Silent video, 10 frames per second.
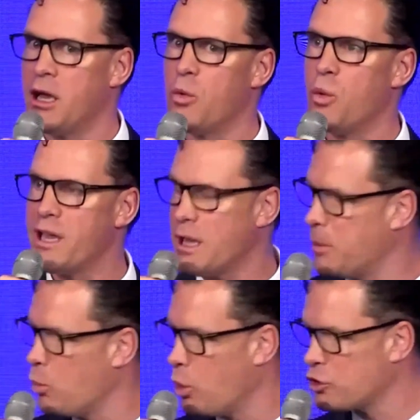We keep a
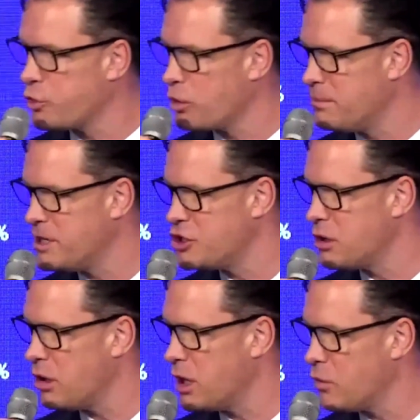watchful and measured
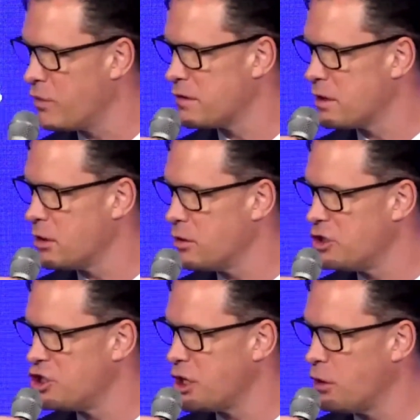eye, obviously, on the
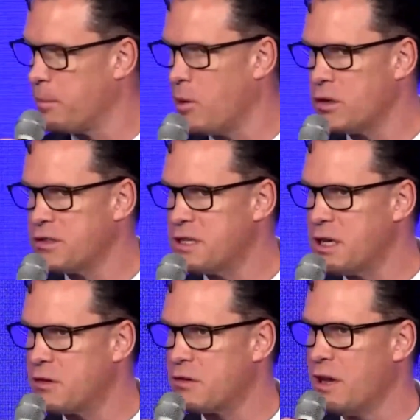
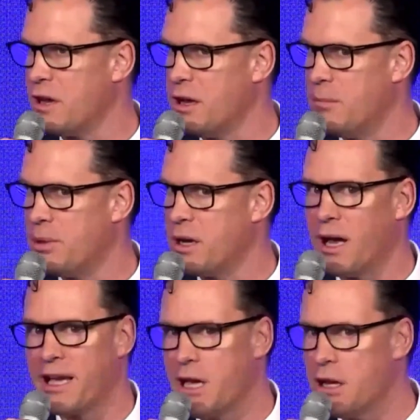geopolitics. But
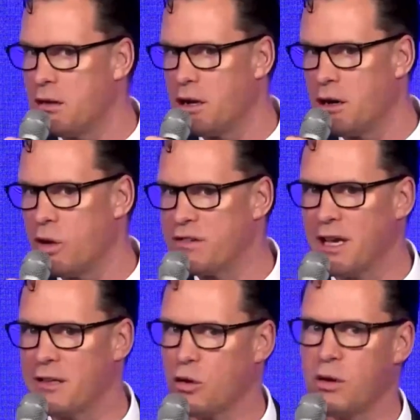again, I say
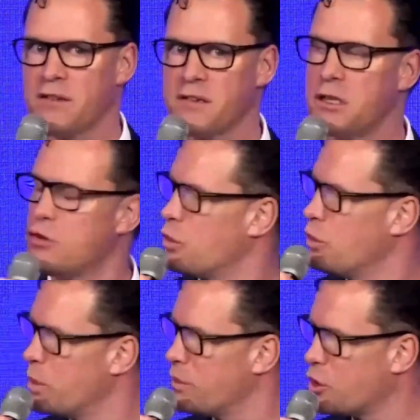it's on us in this
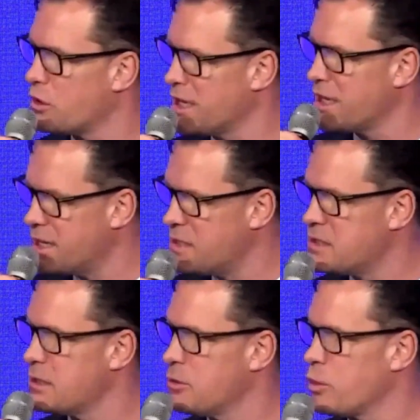room. We've got to lean
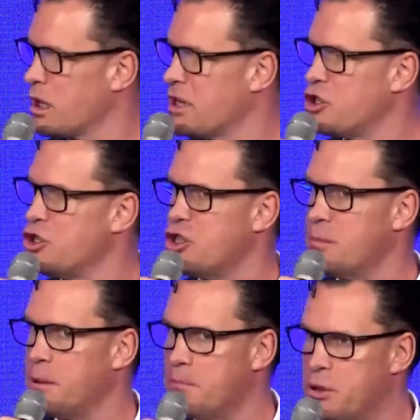into the relationship
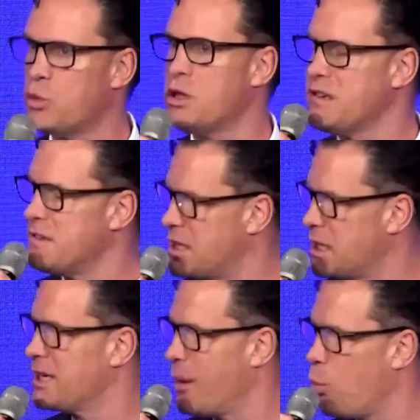and build these thick
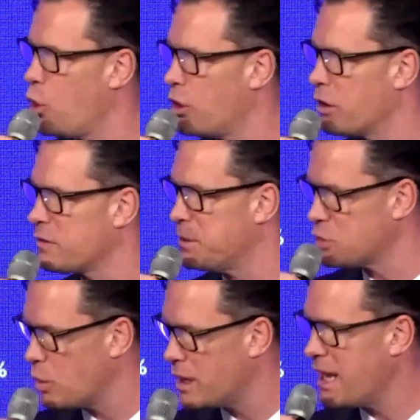networks
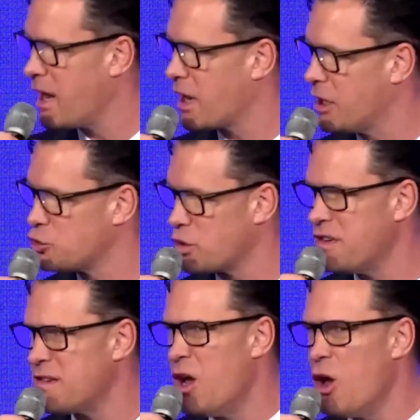between our
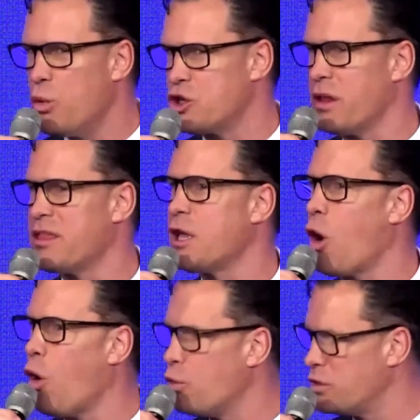countries, which I think
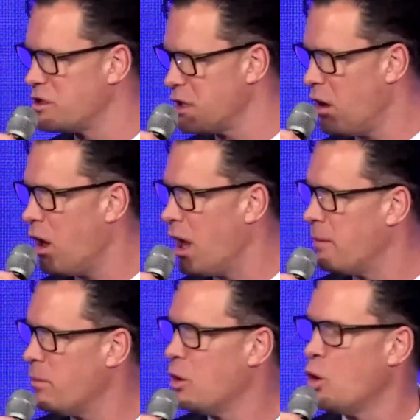over
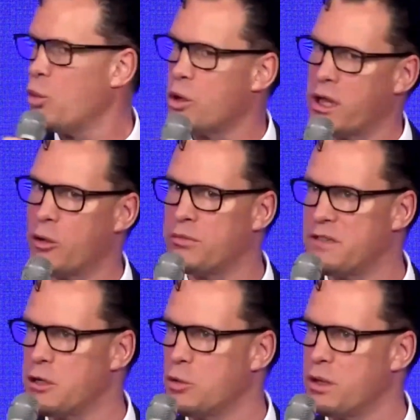time will help
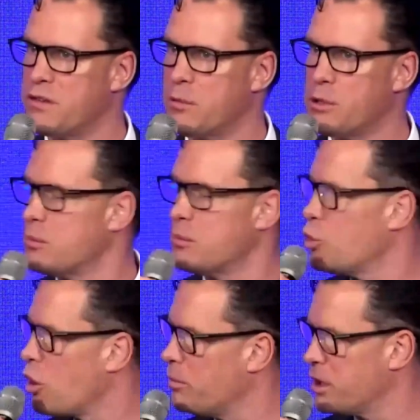deal with some of the more
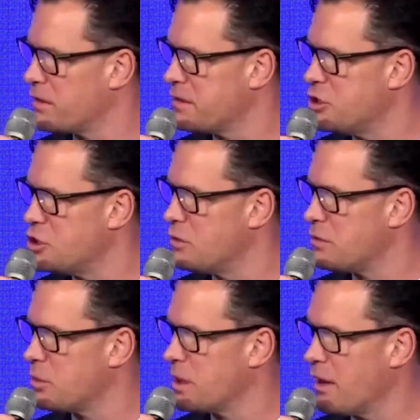complex issues
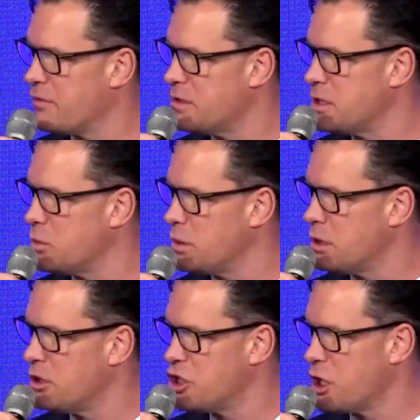that we have to deal with at
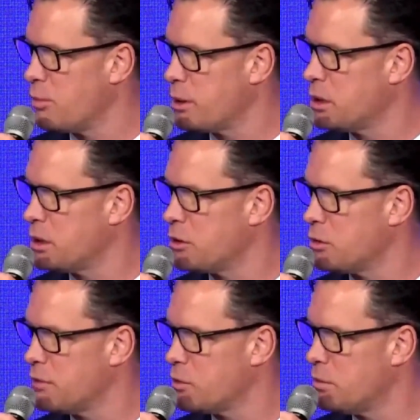a geopolitical
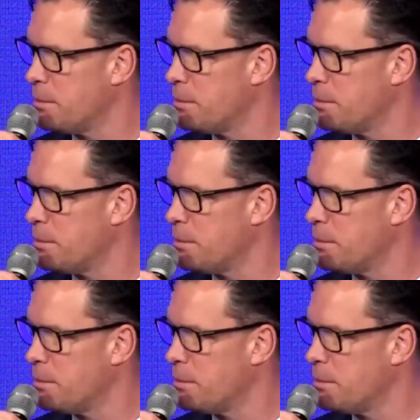level.